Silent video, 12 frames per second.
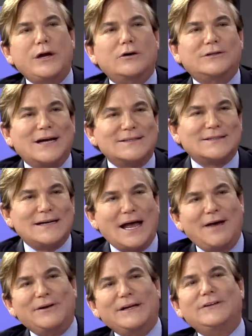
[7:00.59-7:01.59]
here doesn't
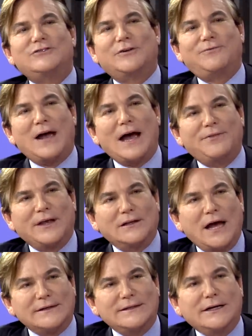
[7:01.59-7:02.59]
have an inch of fat they'd
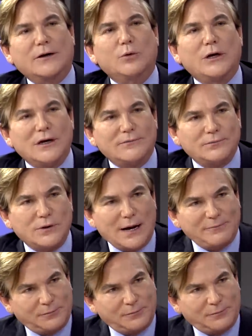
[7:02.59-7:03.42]
like to get rid of? When I'm